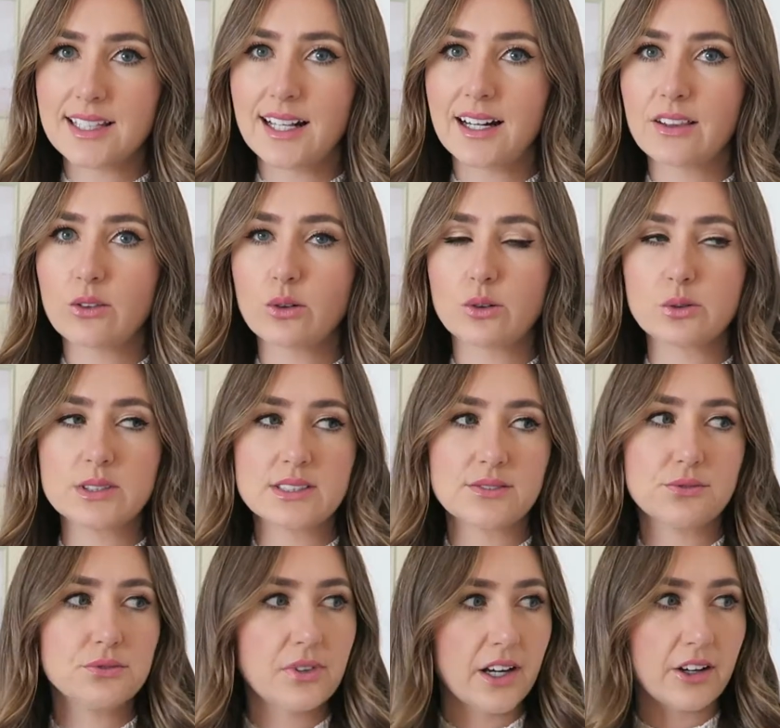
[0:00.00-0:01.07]
that I thought was
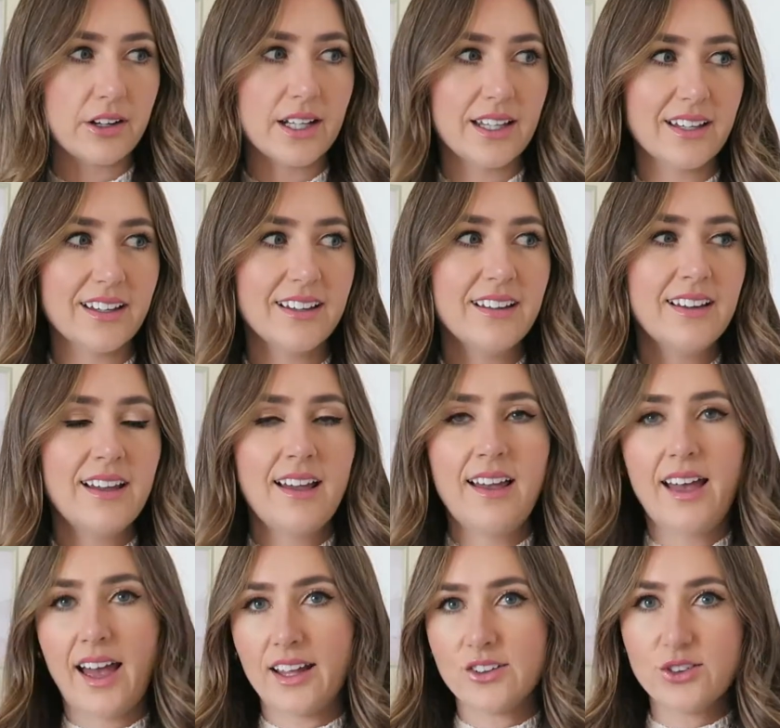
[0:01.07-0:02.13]
very
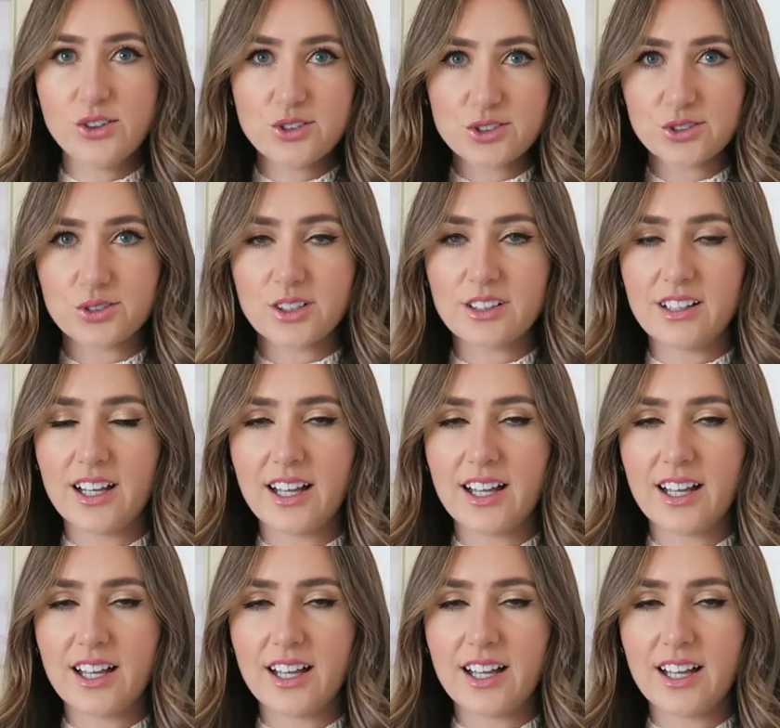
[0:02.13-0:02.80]
unusual.